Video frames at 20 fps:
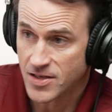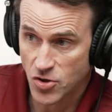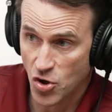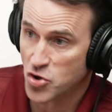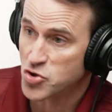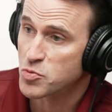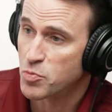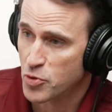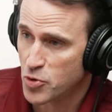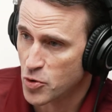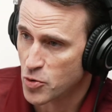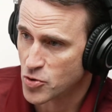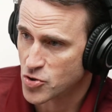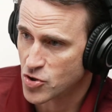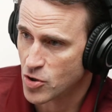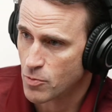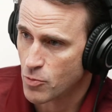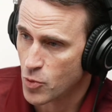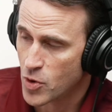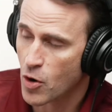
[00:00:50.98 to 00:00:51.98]
is
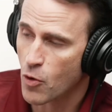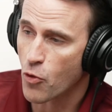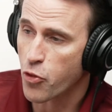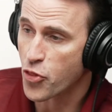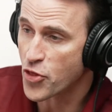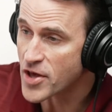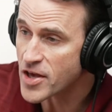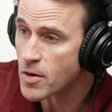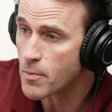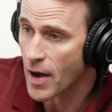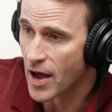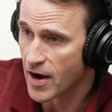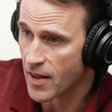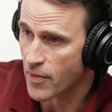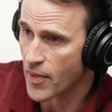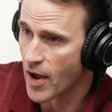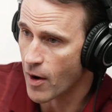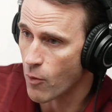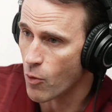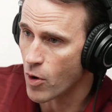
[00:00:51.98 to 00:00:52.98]
entrepreneurship. Yeah. We don't think about
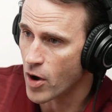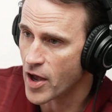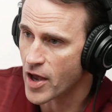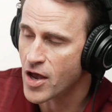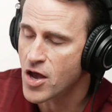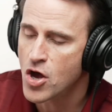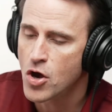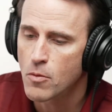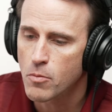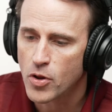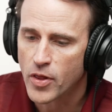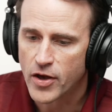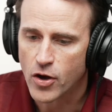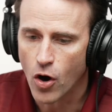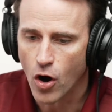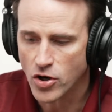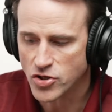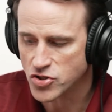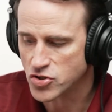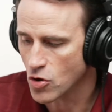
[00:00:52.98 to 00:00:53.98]
it that way, but
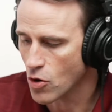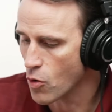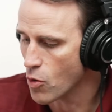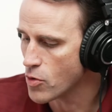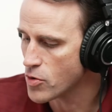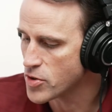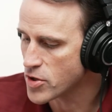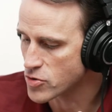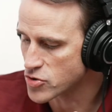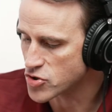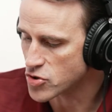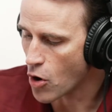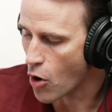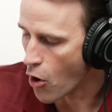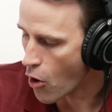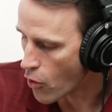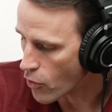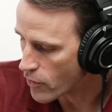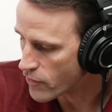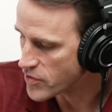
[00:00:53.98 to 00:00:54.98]
like, so there's
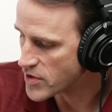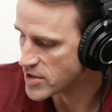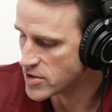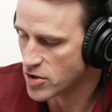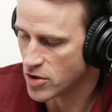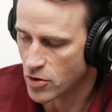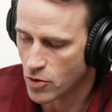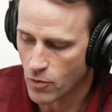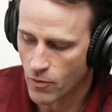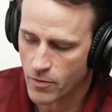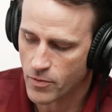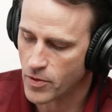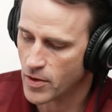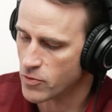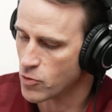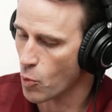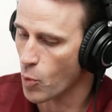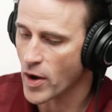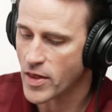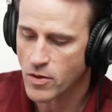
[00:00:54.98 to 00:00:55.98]
all of the, you know,
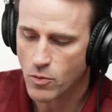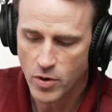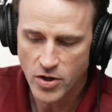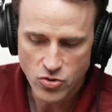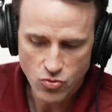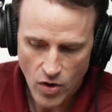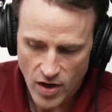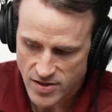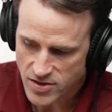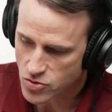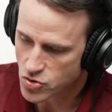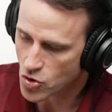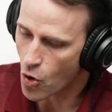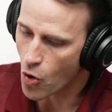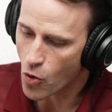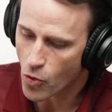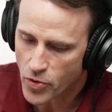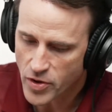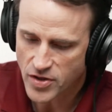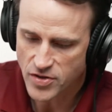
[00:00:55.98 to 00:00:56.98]
the way that we dress, there's
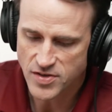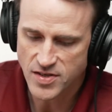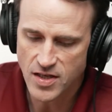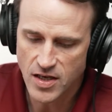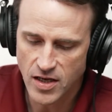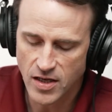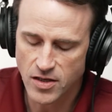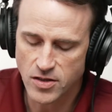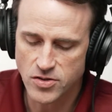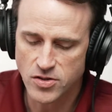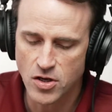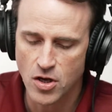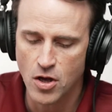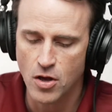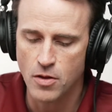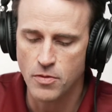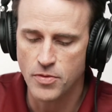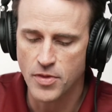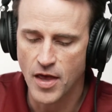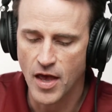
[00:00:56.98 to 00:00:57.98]
all these things
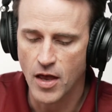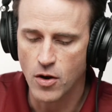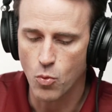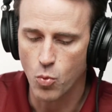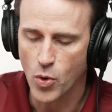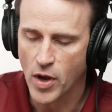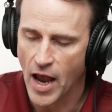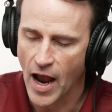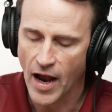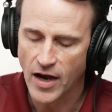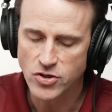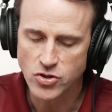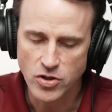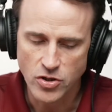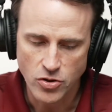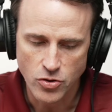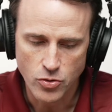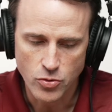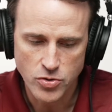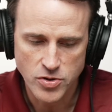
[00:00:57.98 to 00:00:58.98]
that we
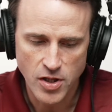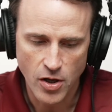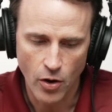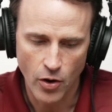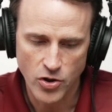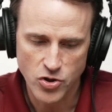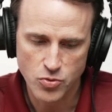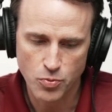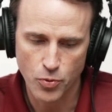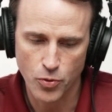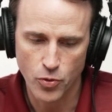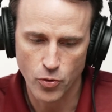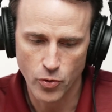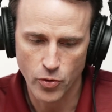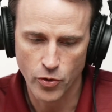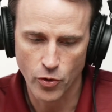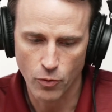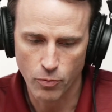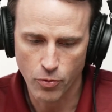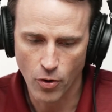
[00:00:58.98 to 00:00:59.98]
actually use the
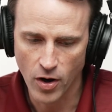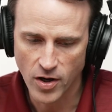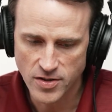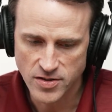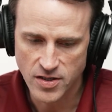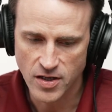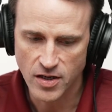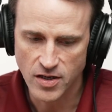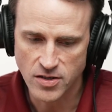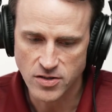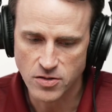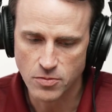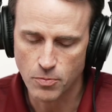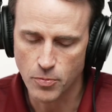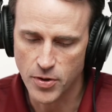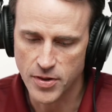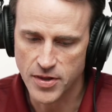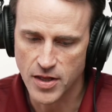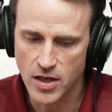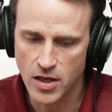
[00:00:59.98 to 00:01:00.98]
entrepreneurial process,
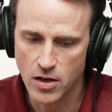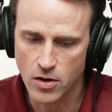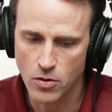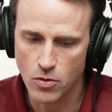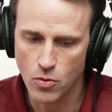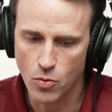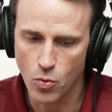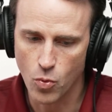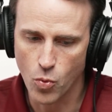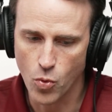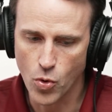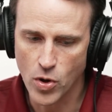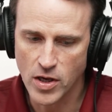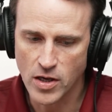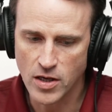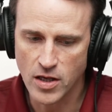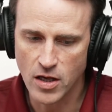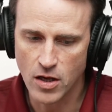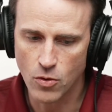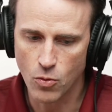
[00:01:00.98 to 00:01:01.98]
but then
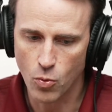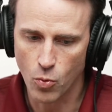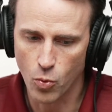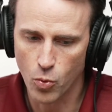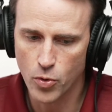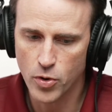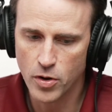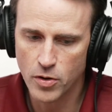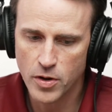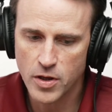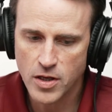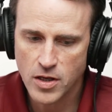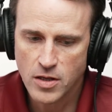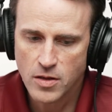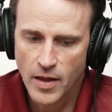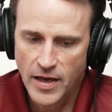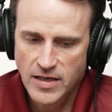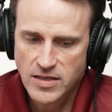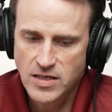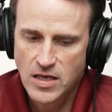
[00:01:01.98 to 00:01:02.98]
we get
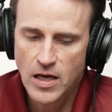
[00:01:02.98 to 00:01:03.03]
really like